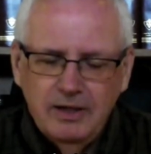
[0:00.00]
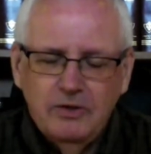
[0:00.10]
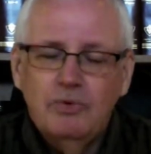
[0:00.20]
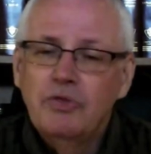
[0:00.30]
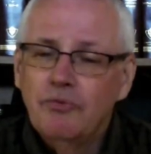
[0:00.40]

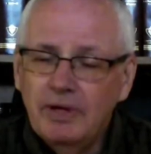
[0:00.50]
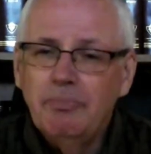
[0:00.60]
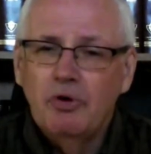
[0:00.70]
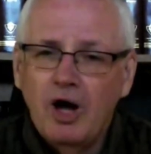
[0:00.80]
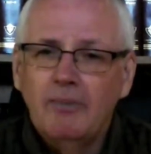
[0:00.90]
There were three
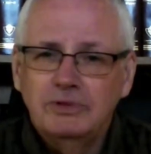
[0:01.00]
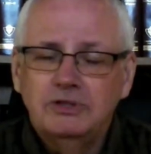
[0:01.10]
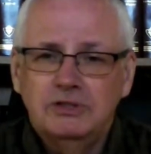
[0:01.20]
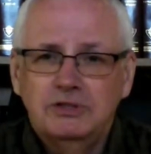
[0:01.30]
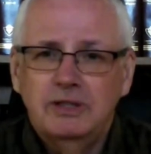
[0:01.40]

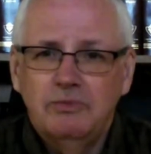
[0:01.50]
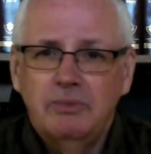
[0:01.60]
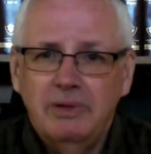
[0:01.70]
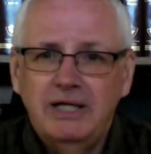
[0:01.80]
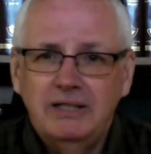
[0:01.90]
promises that were
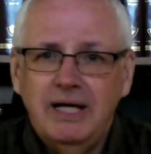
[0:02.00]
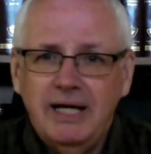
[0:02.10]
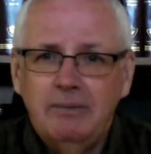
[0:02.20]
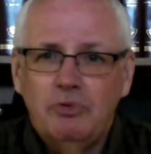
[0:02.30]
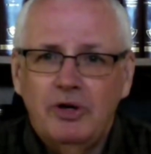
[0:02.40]
made to
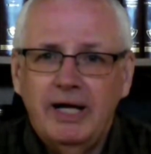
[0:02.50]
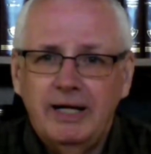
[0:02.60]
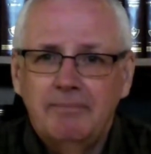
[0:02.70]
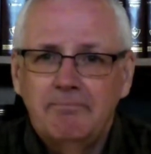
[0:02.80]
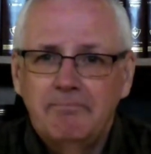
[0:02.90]

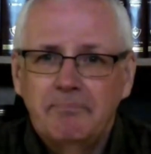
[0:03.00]
Abraham.